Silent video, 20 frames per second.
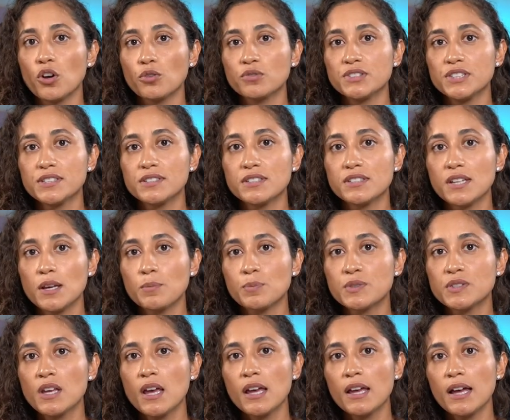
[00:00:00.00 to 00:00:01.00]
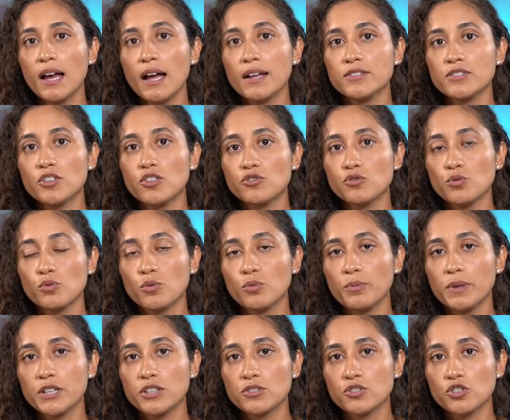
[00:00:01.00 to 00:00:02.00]
on these tips and to
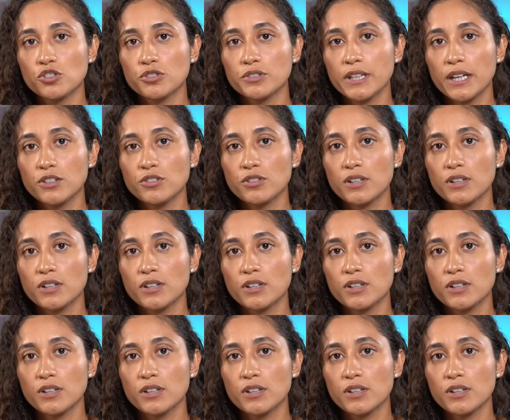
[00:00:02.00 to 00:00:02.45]
make sure that